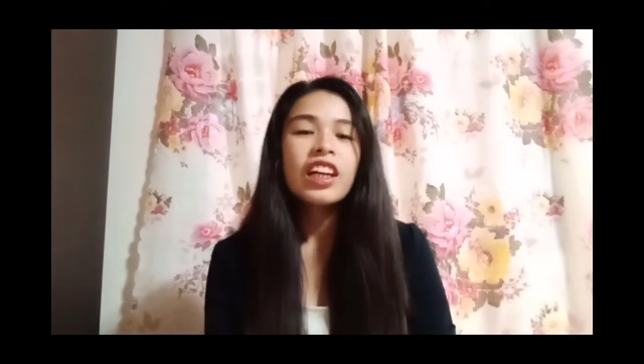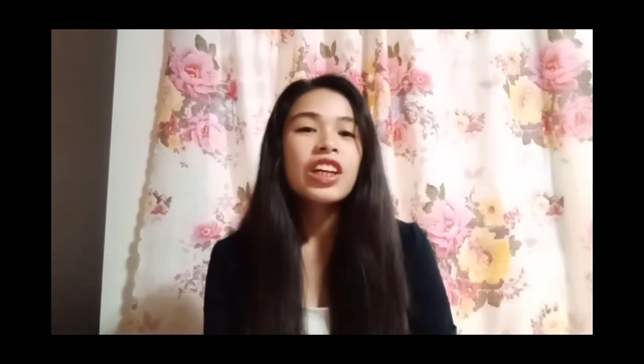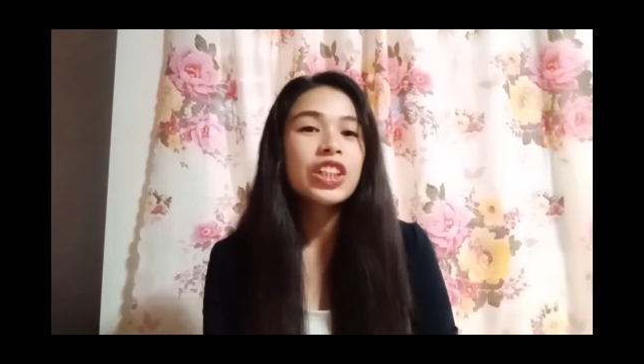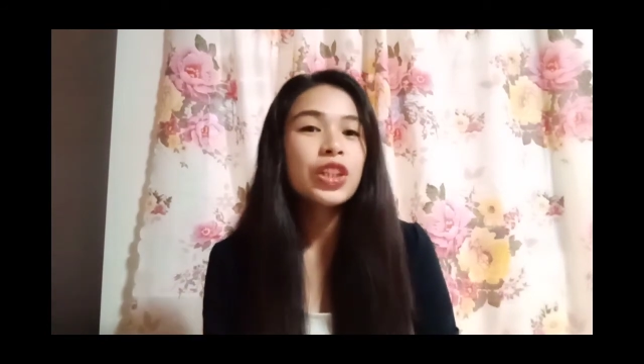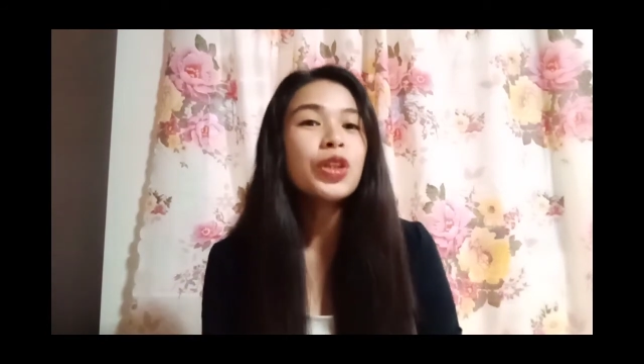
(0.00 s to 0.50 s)

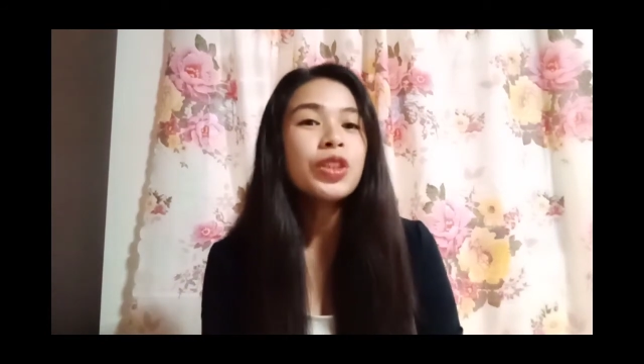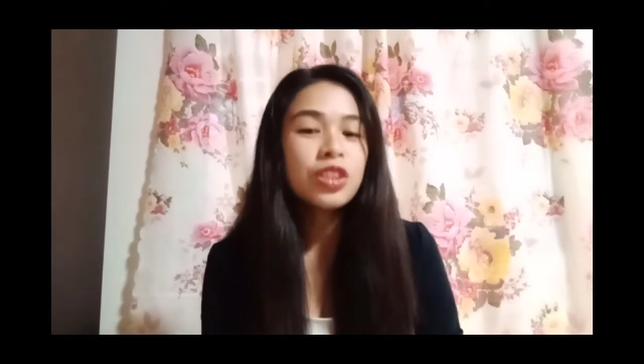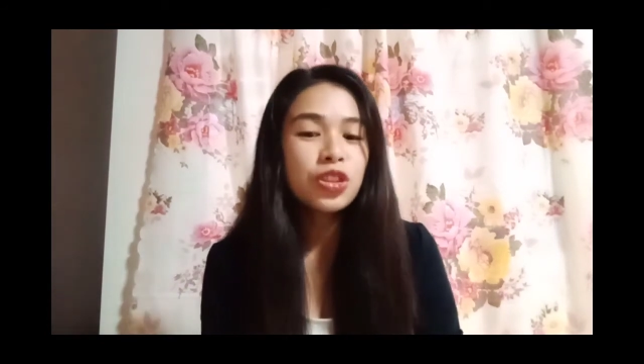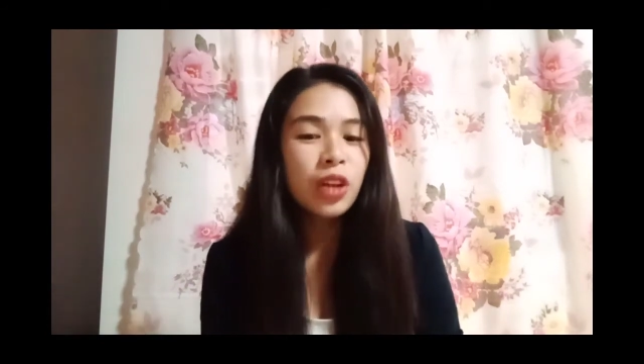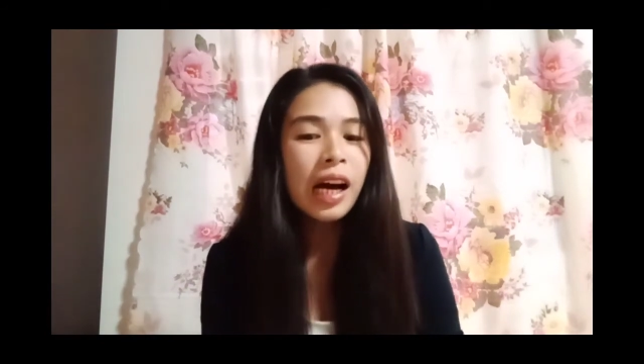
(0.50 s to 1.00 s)
Good
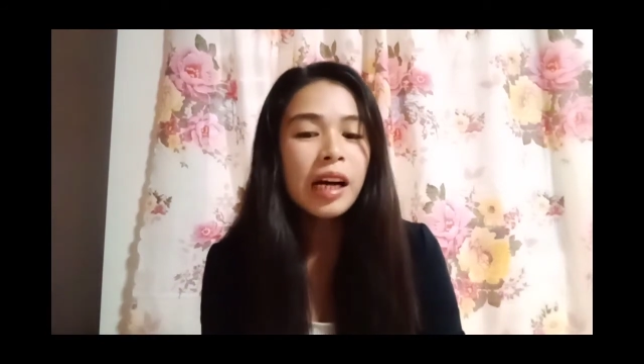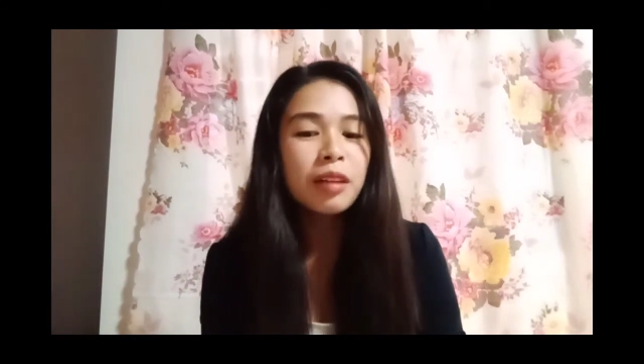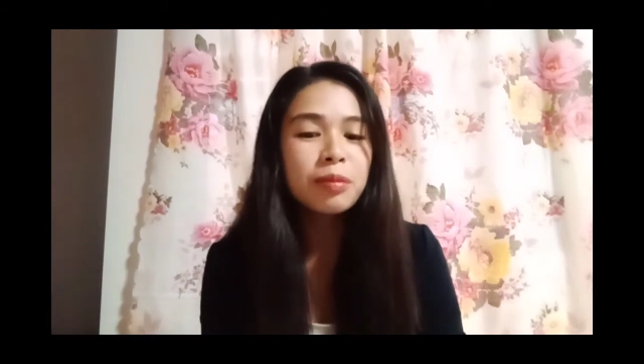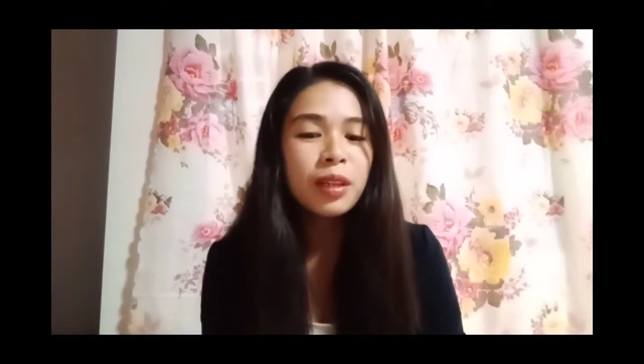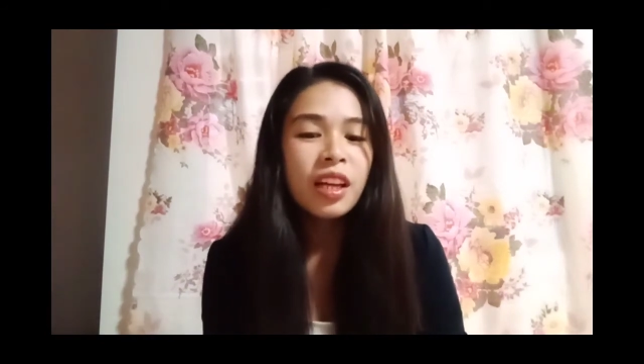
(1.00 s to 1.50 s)

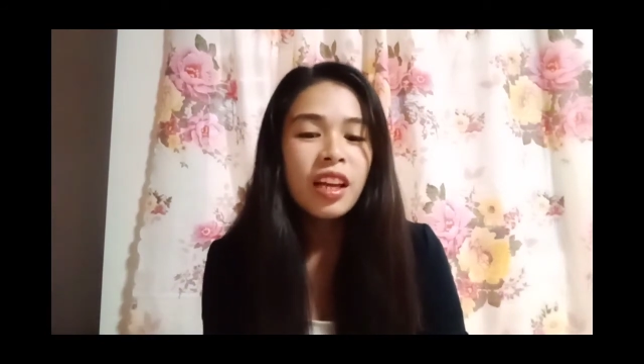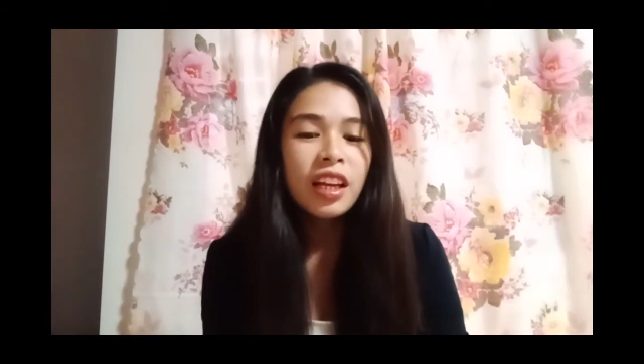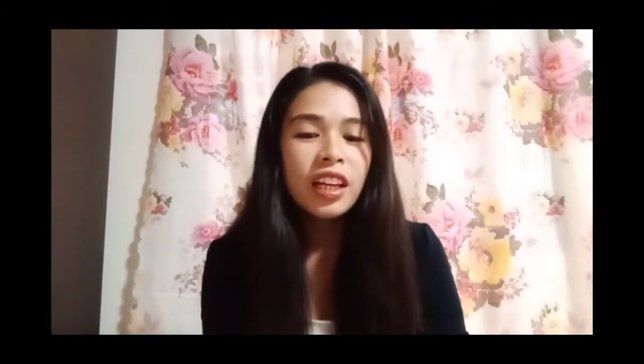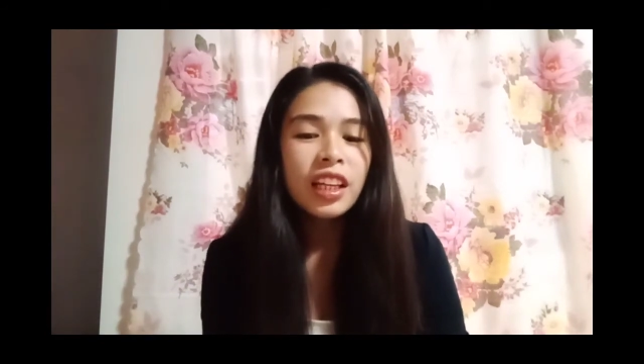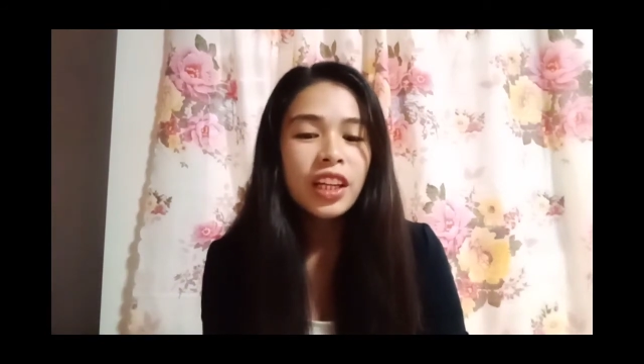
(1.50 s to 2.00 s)
job.
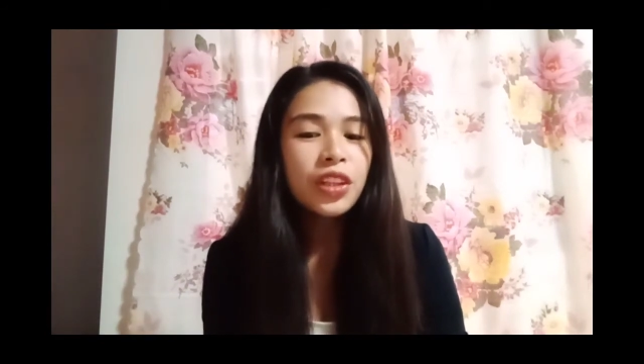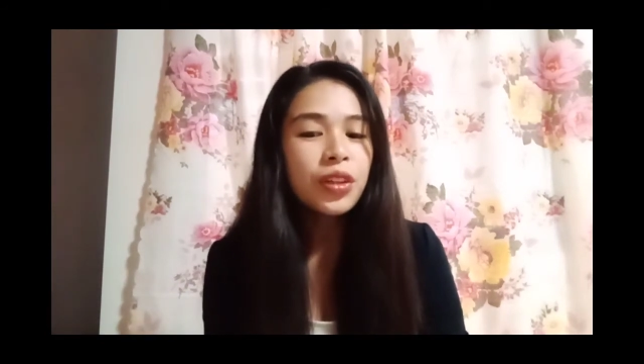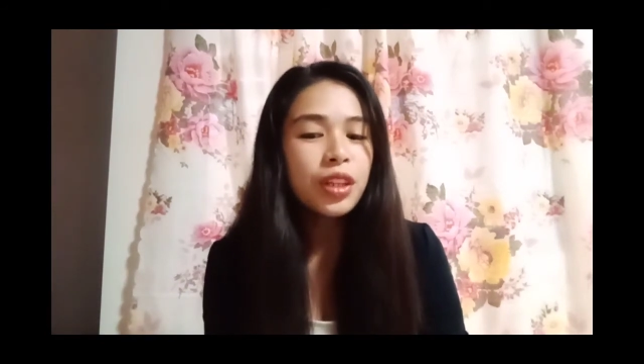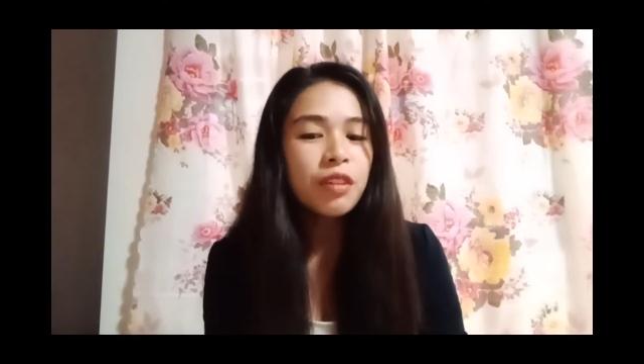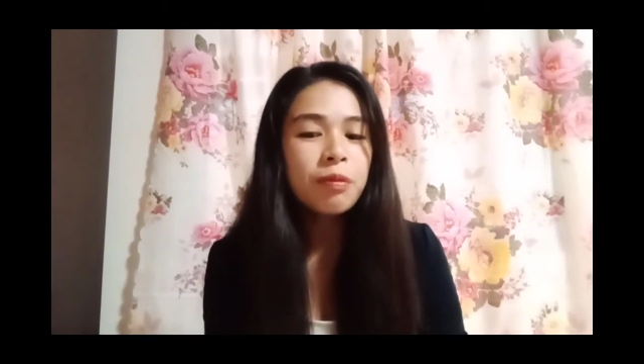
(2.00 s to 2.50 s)
Can you
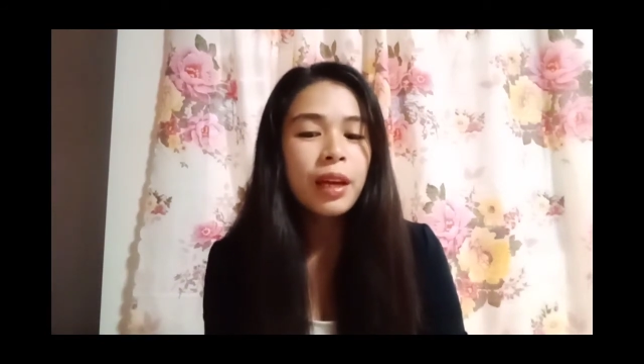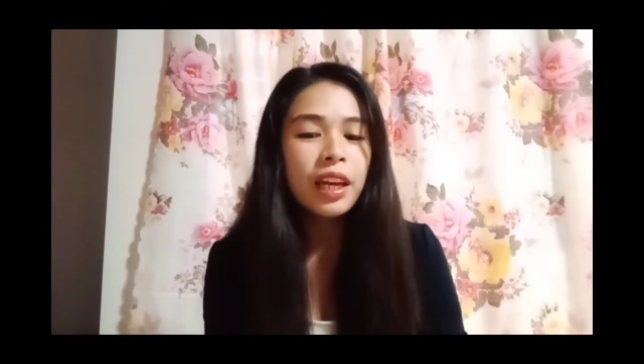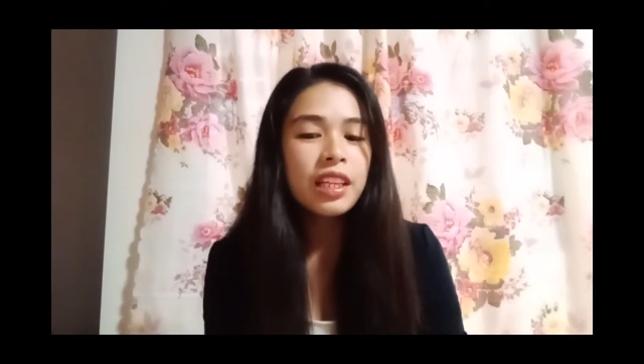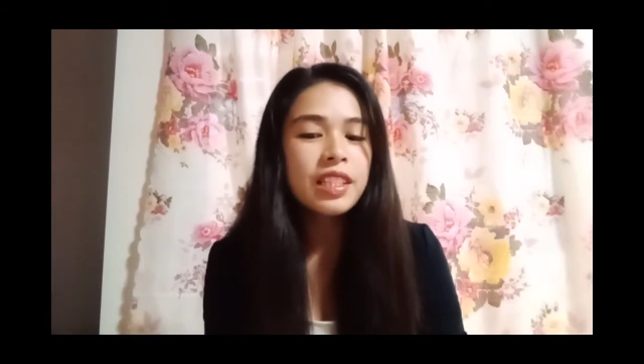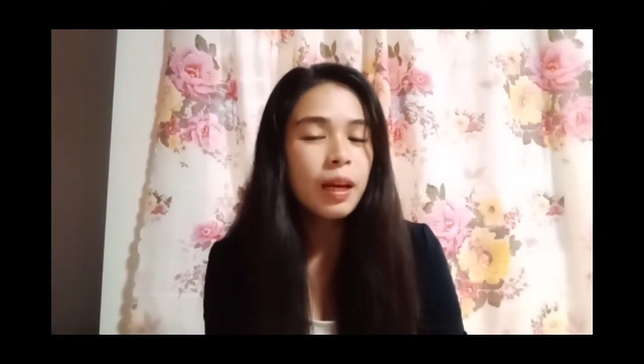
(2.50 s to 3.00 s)
give me an
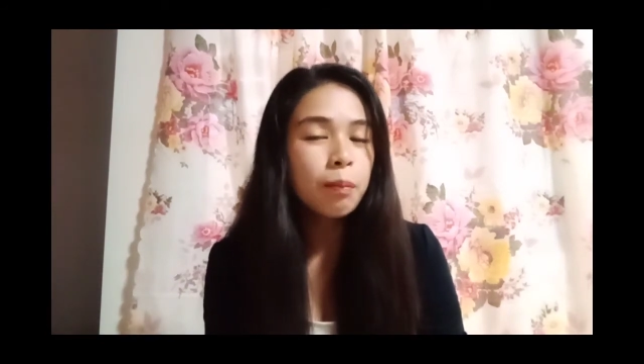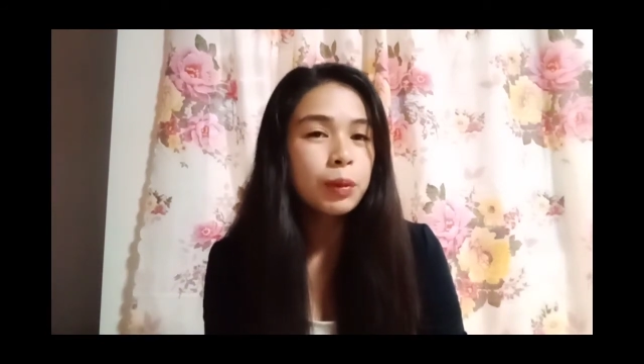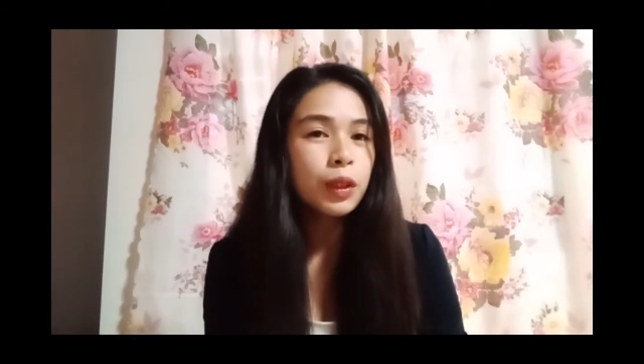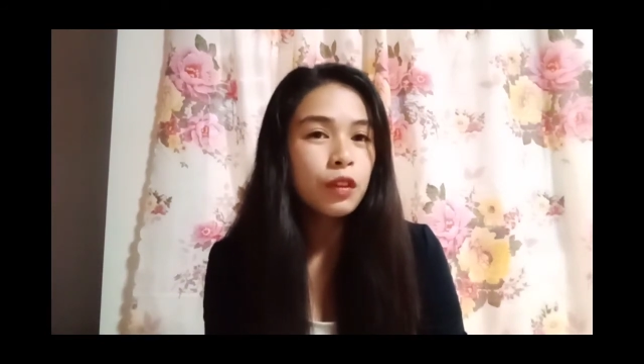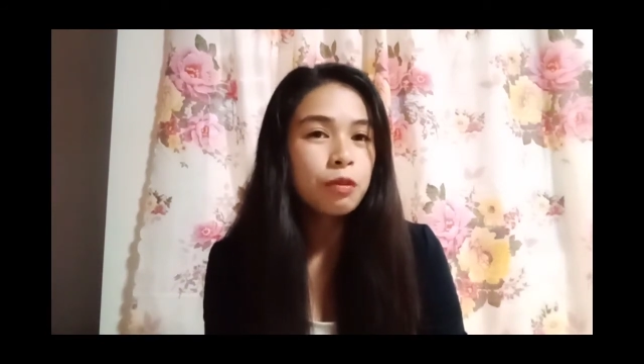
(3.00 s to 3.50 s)

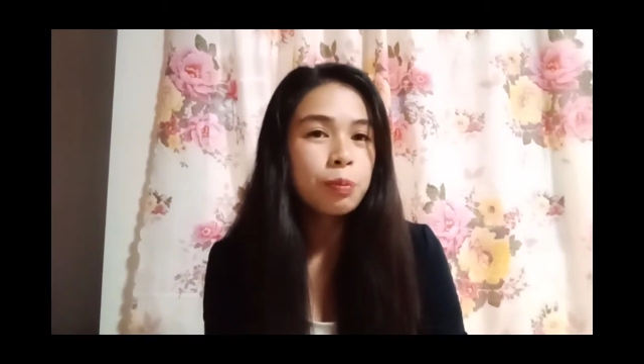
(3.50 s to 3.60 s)
example of